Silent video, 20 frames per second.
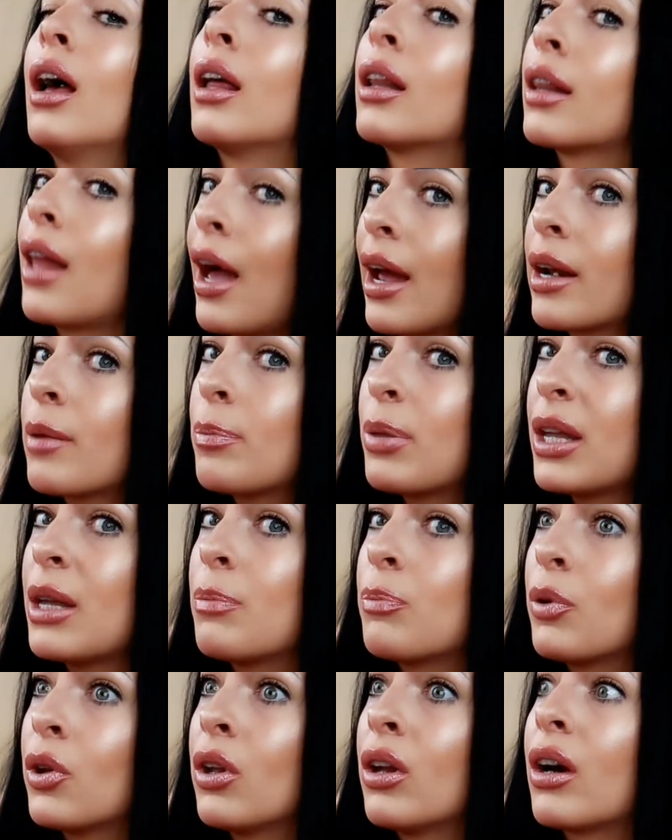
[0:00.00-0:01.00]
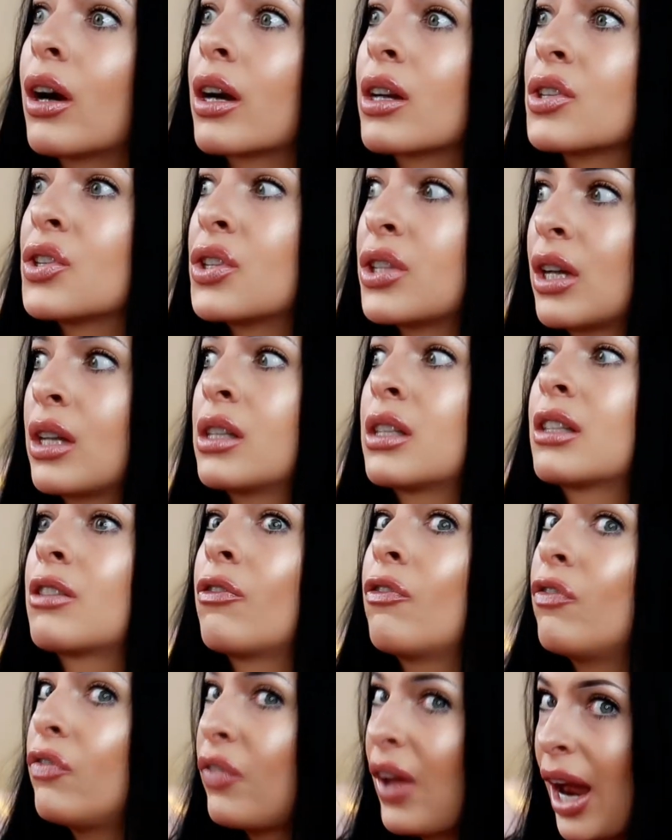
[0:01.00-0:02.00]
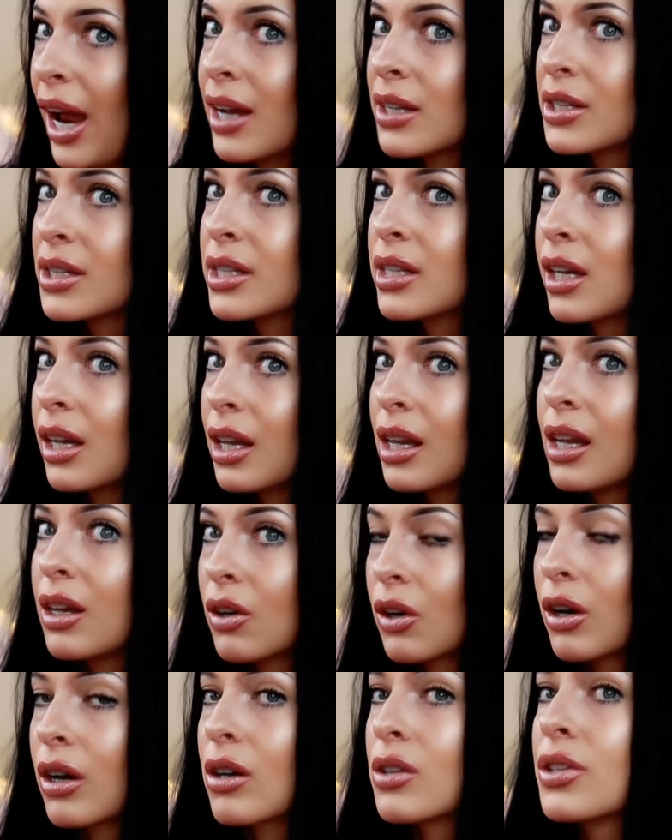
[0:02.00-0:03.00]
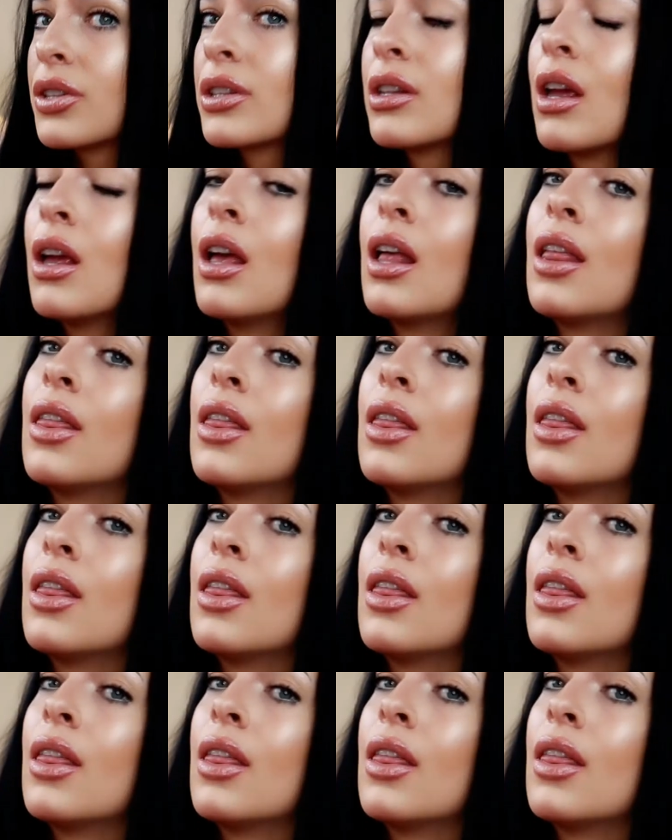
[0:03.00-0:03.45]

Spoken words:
A lot of people are such fast eaters